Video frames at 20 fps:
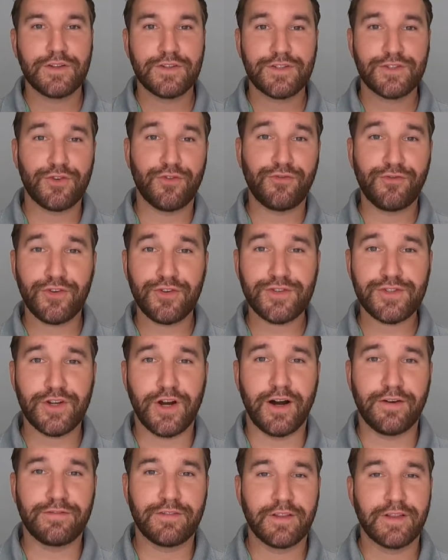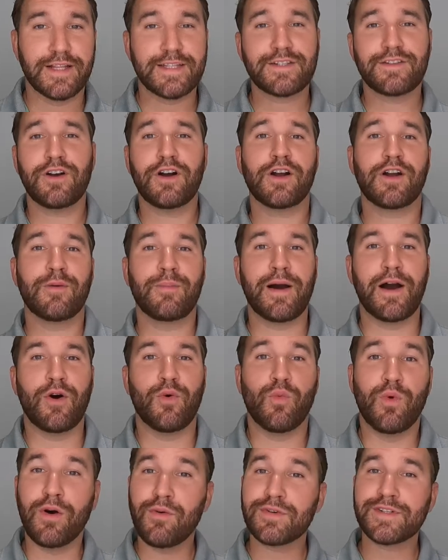So first off, let's talk
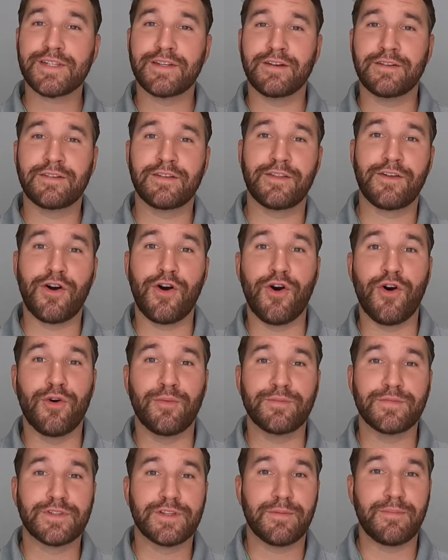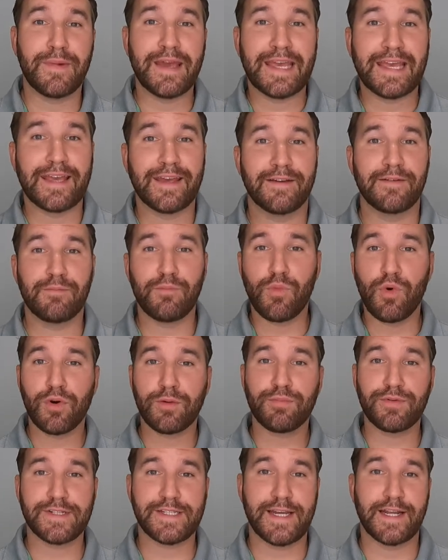about what was done to the home to make it
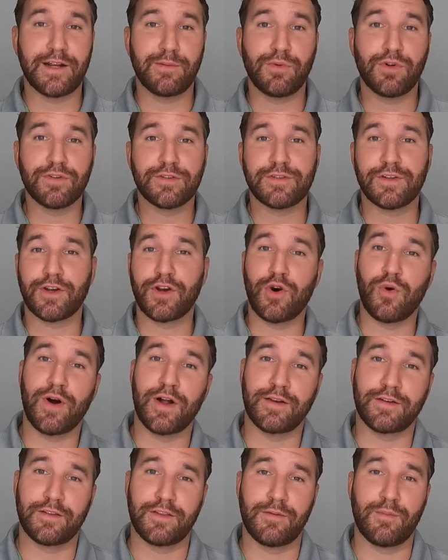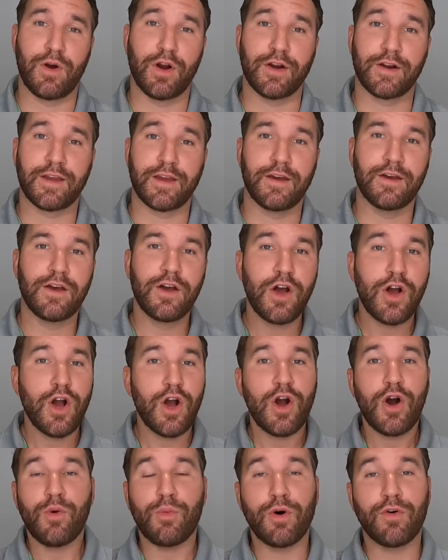more presentable to go onto the market.
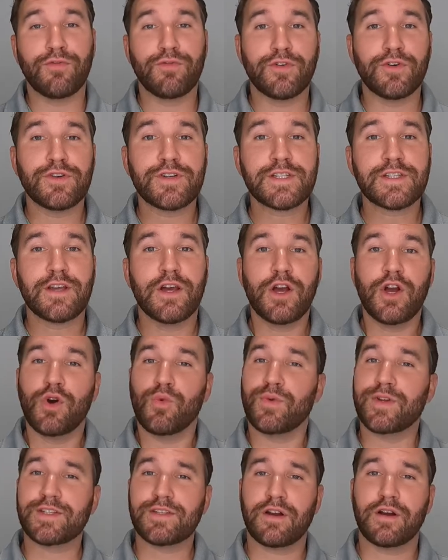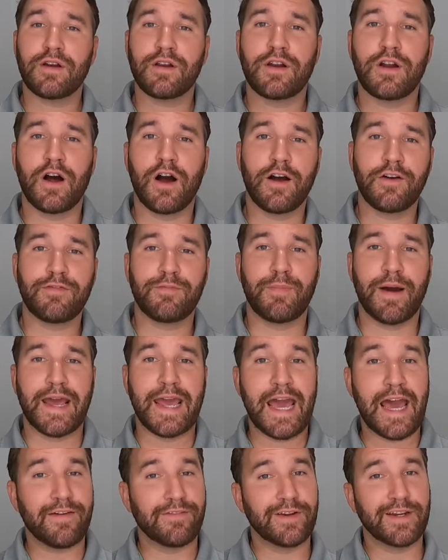Well, first, we started off by
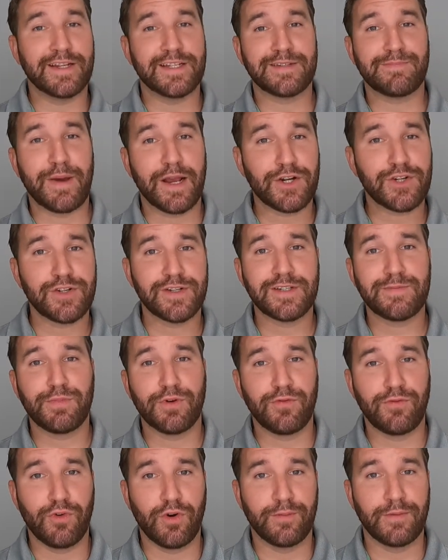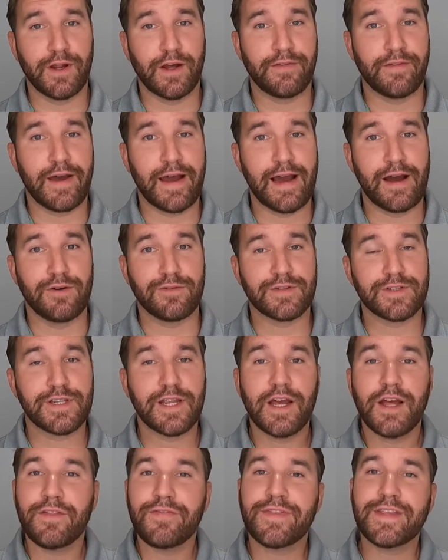having inspections performed on the house.